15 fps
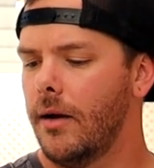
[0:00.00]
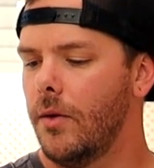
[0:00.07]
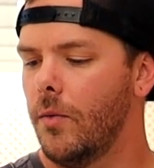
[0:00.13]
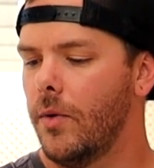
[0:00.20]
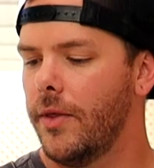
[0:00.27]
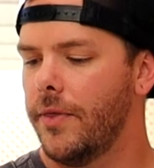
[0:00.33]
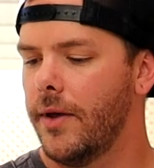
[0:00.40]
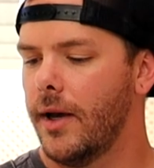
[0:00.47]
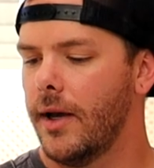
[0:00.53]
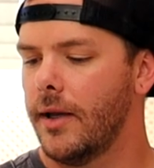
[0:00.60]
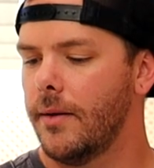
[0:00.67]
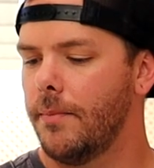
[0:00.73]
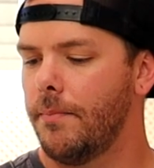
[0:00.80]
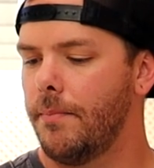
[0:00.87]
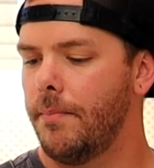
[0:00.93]
with
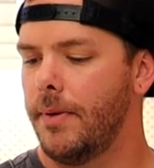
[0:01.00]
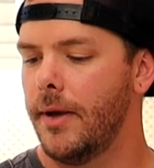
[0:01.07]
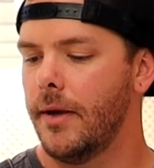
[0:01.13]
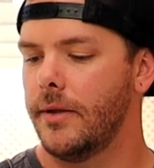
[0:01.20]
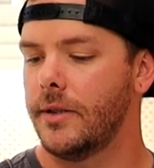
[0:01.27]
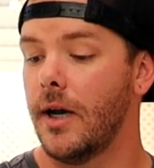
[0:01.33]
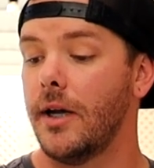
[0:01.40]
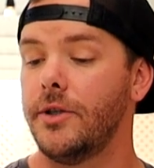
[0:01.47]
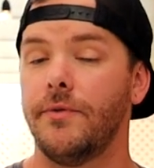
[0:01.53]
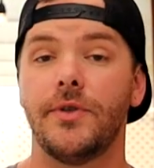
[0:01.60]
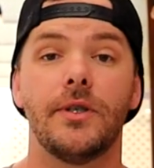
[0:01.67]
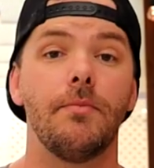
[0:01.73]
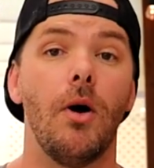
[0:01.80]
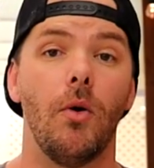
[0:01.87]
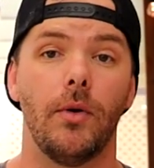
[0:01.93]
a touch of
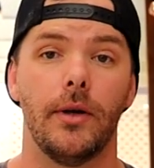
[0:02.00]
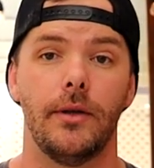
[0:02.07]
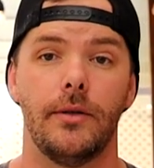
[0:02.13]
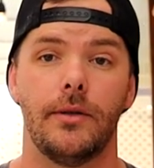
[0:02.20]
smoke.